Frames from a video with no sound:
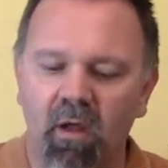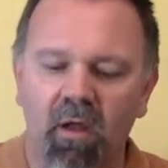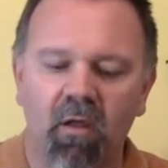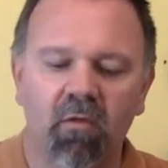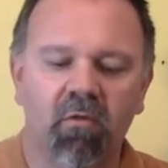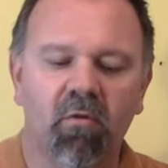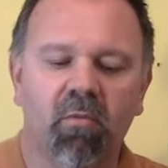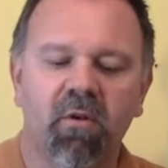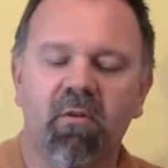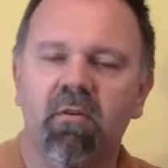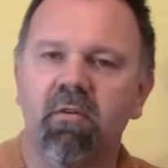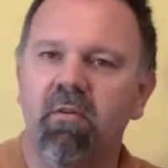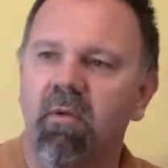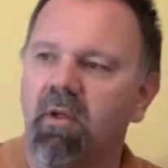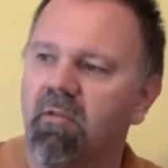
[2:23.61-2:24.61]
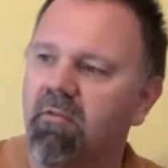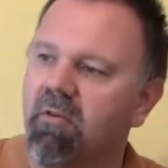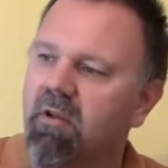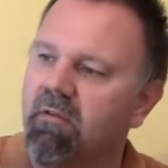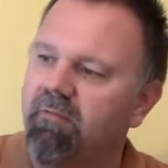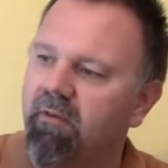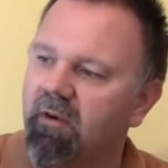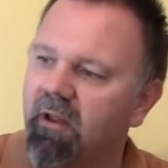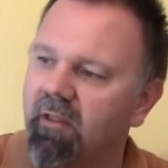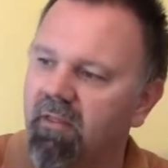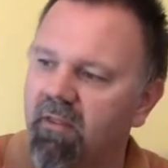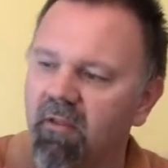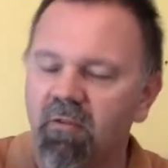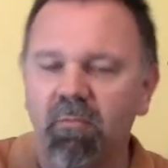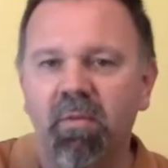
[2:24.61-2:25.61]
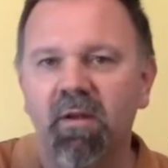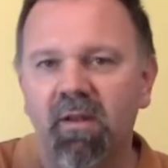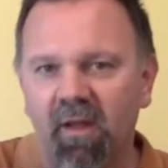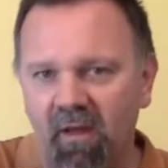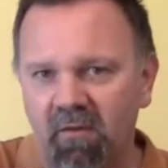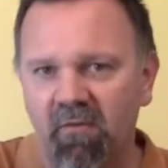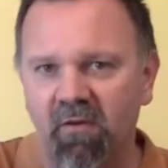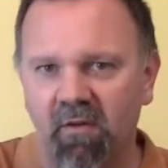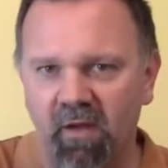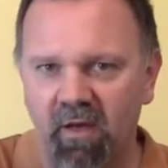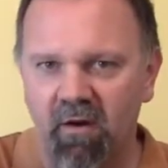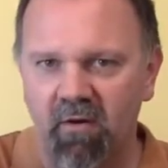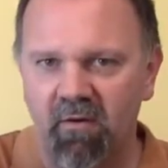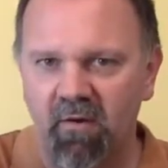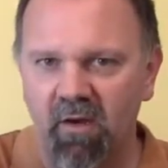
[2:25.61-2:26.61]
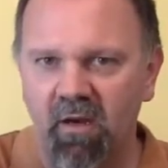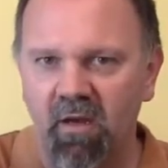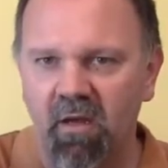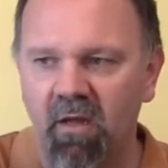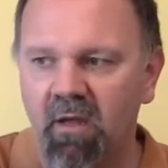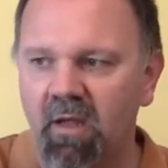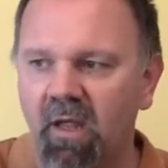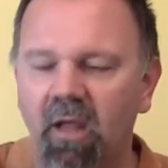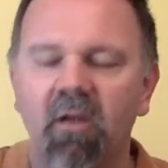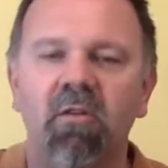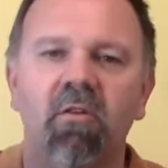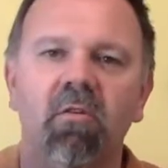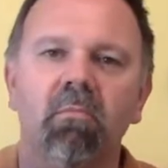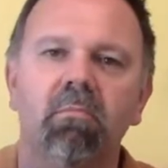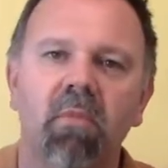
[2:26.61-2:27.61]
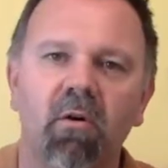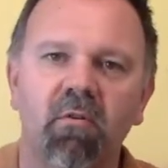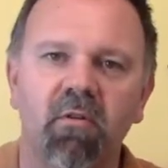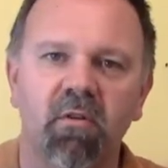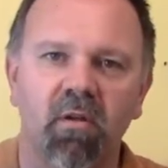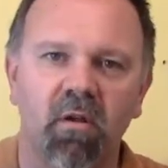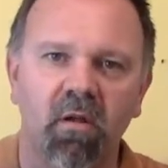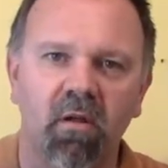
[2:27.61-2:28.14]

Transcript: So what you're doing is you're converting this potential energy into motion.